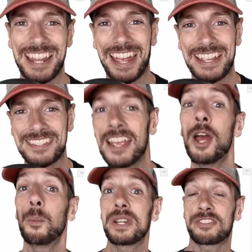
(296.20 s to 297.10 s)
days,
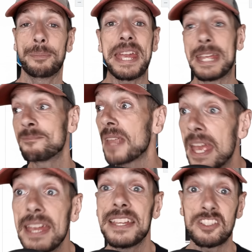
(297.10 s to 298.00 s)
which for me
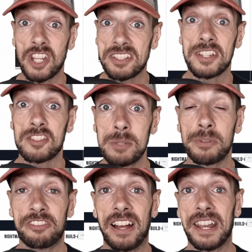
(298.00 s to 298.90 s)
is just a super
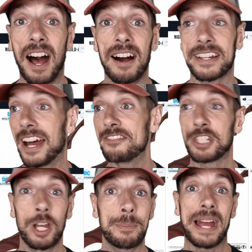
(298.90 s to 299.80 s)
fun archive to
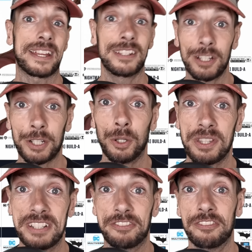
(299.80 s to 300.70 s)
go back and look at all the
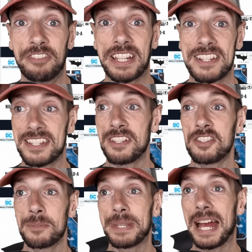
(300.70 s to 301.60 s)
different figures that
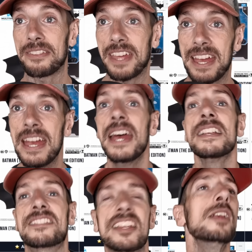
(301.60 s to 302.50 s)
used to be out there.
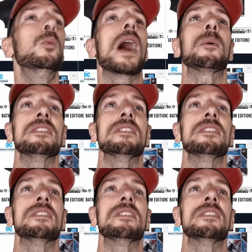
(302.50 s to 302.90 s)
See where